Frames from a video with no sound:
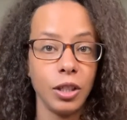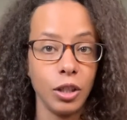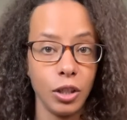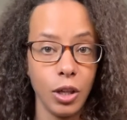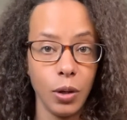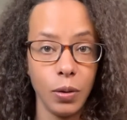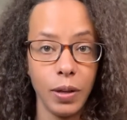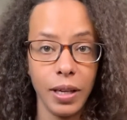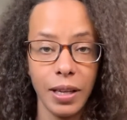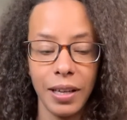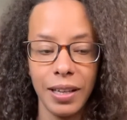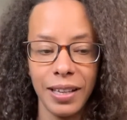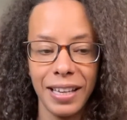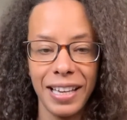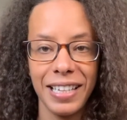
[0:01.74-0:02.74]
Yoga
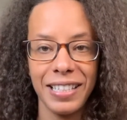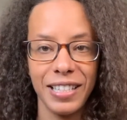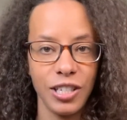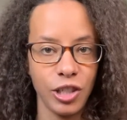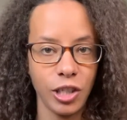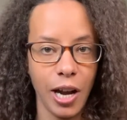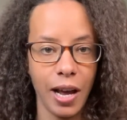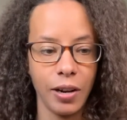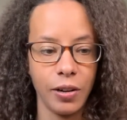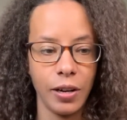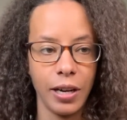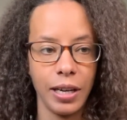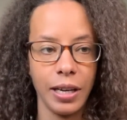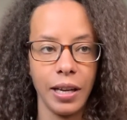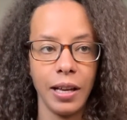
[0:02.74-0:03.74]
is the
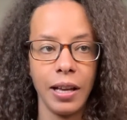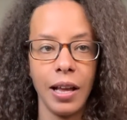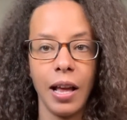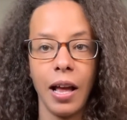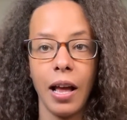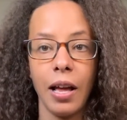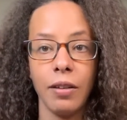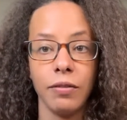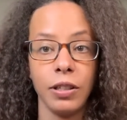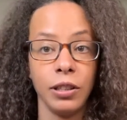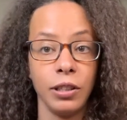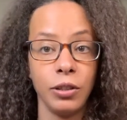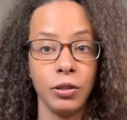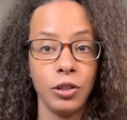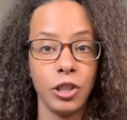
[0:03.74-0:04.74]
shattering of
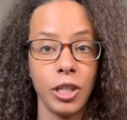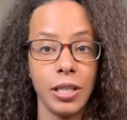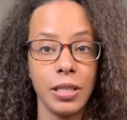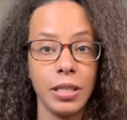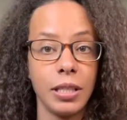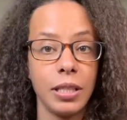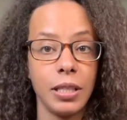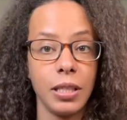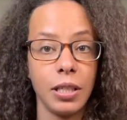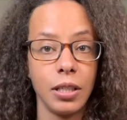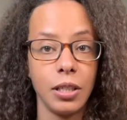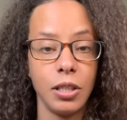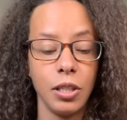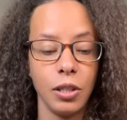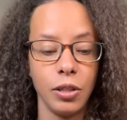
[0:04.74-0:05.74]
illusions,
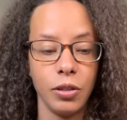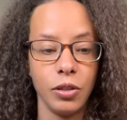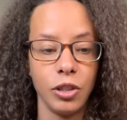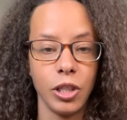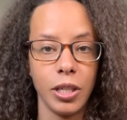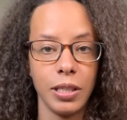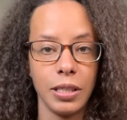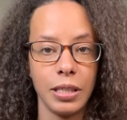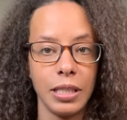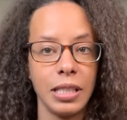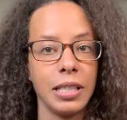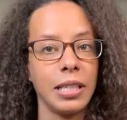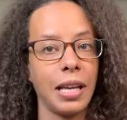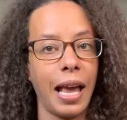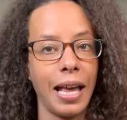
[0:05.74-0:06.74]
delusions,
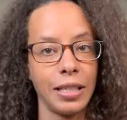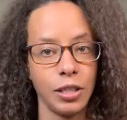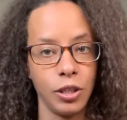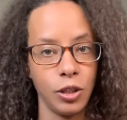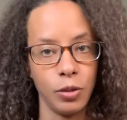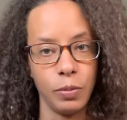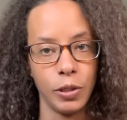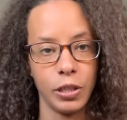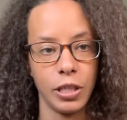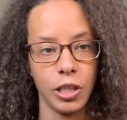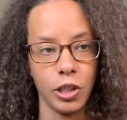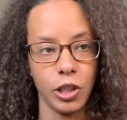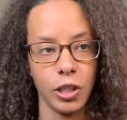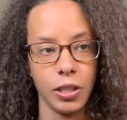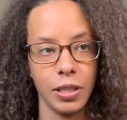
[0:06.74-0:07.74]
and
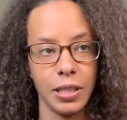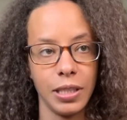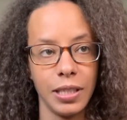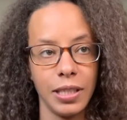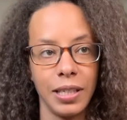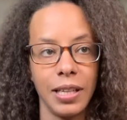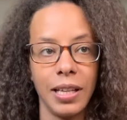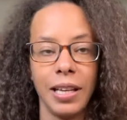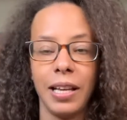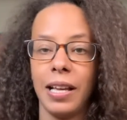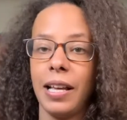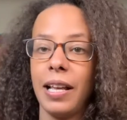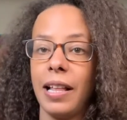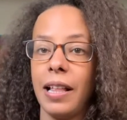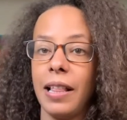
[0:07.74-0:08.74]
superstitions.
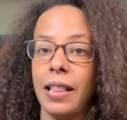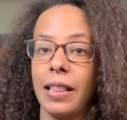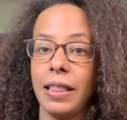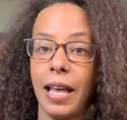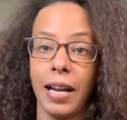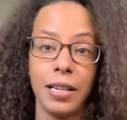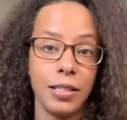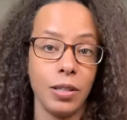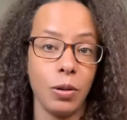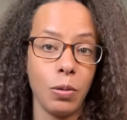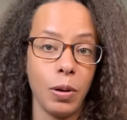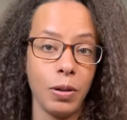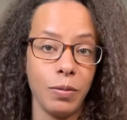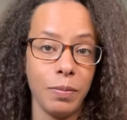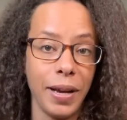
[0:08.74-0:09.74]
That is a
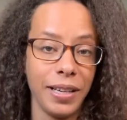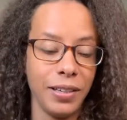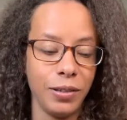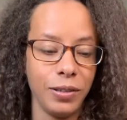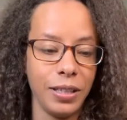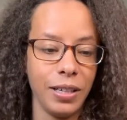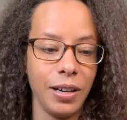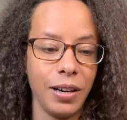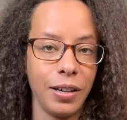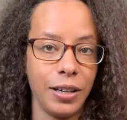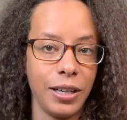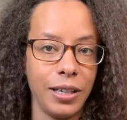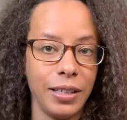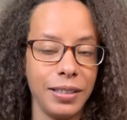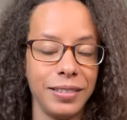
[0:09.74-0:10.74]
quote by Yogi Hari.